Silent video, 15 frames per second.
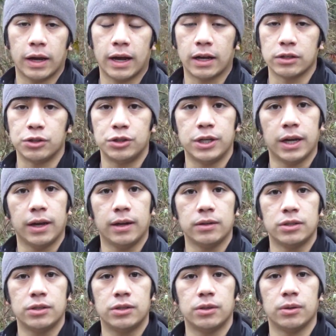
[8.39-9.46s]
has
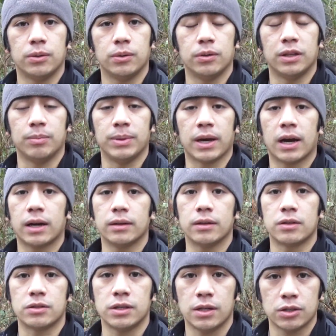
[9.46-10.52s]
changed to the behind
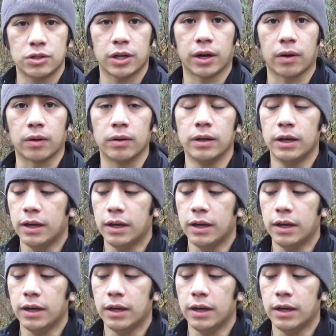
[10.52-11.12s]
the scenes channel.